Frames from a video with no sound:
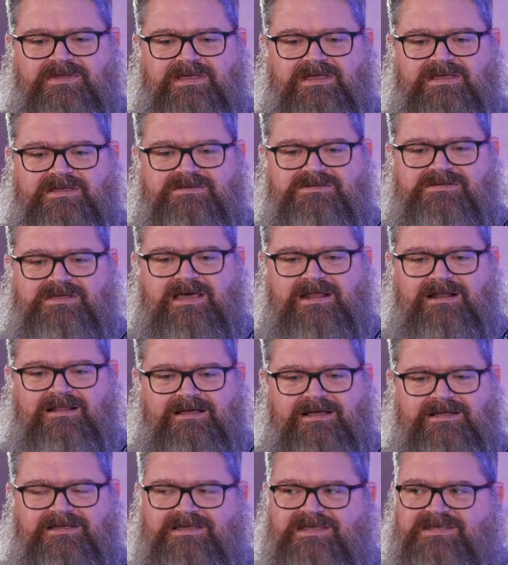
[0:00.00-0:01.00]
is kind
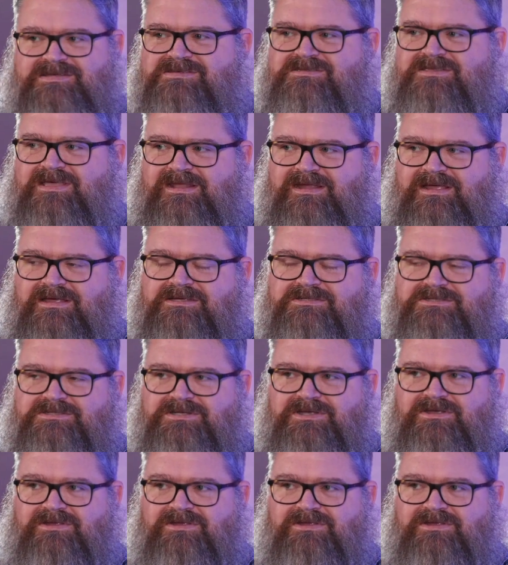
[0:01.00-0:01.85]
of like aesthetics.